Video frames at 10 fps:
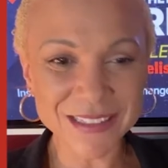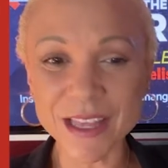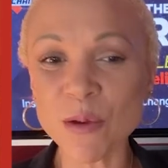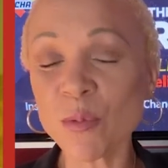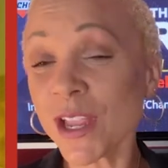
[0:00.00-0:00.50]

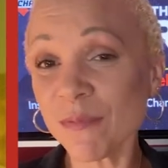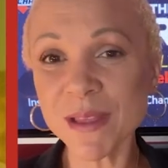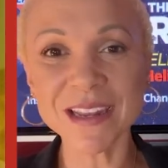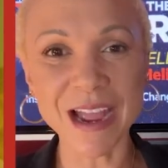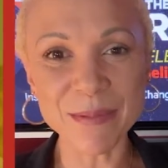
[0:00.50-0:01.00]
that we have
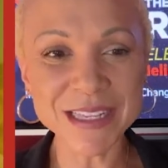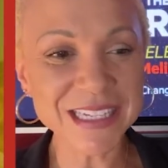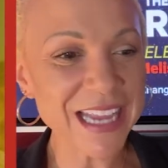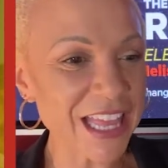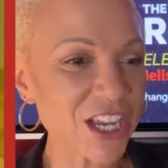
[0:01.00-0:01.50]
been coming
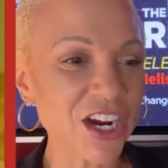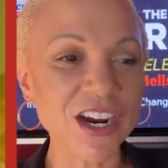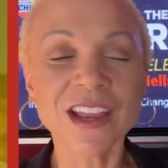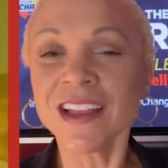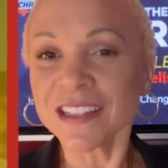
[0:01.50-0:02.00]
together